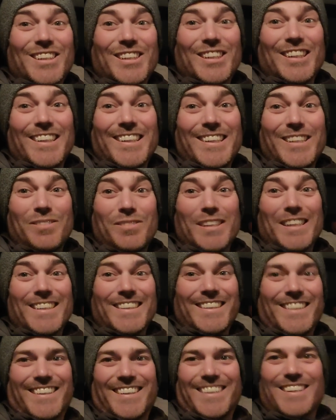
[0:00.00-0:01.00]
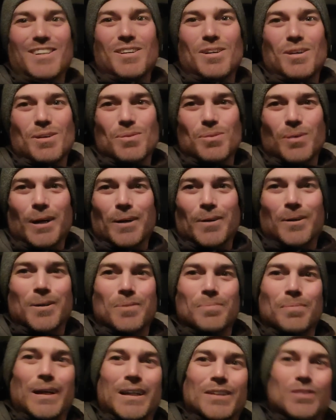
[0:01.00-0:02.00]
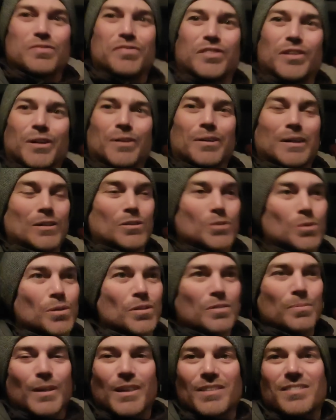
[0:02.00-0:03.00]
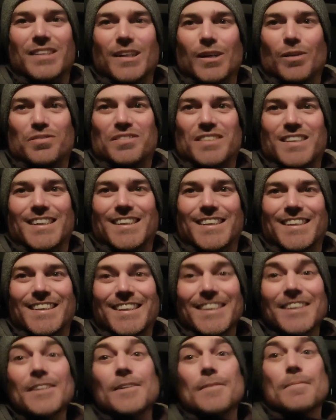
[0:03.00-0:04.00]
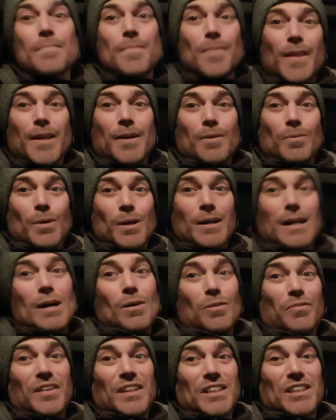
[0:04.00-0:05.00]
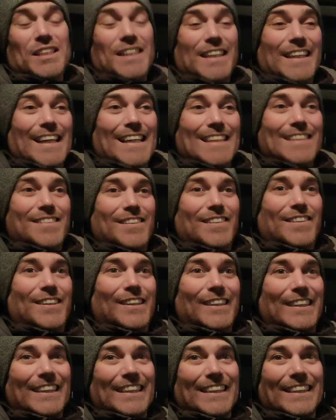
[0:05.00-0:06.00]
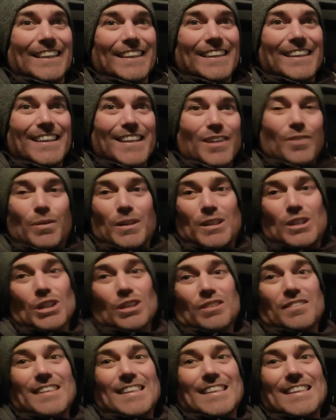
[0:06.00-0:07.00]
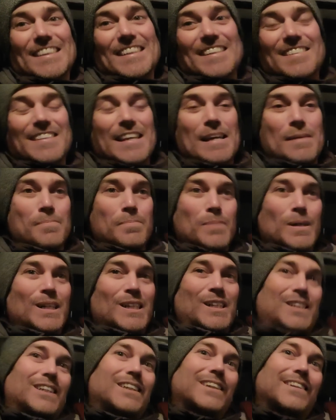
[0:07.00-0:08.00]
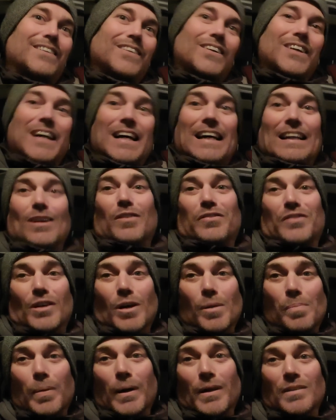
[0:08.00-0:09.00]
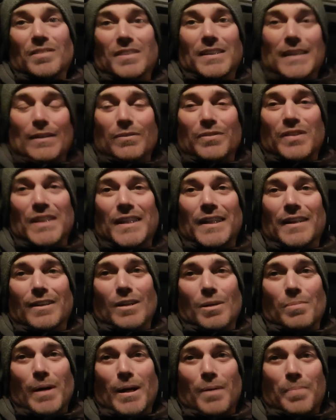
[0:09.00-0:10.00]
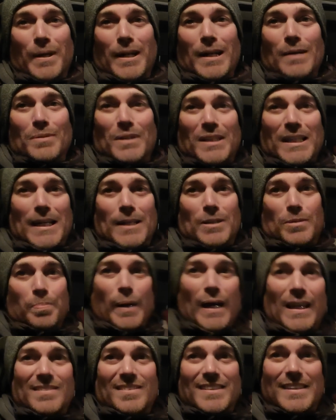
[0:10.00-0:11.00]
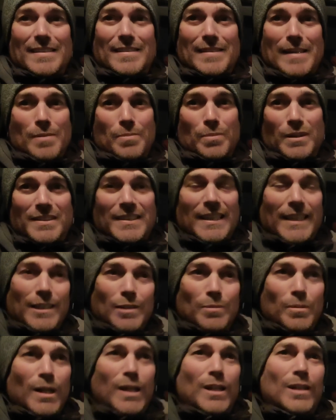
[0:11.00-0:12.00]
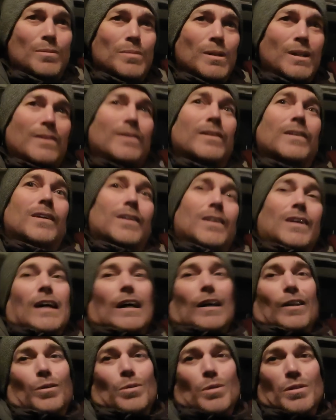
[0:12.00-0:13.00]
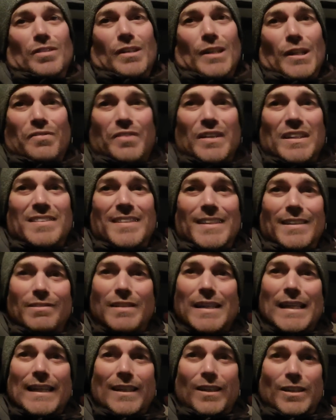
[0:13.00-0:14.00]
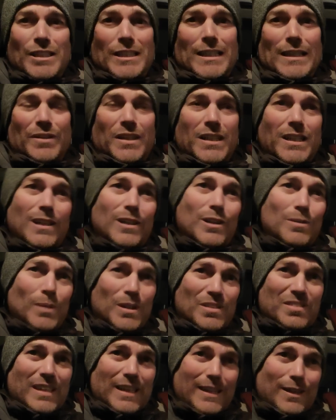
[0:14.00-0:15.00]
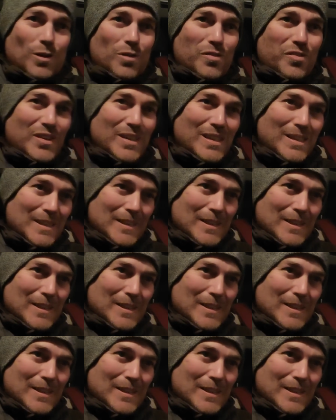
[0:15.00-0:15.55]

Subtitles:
Good evening. Welcome back to Frugal Outdoors and myself, Dylan. We're out fishing again tonight. We're just into December, and after I posted that video about being able to catch bass in December and take them home, I thought it was only fitting really I should have a go myself.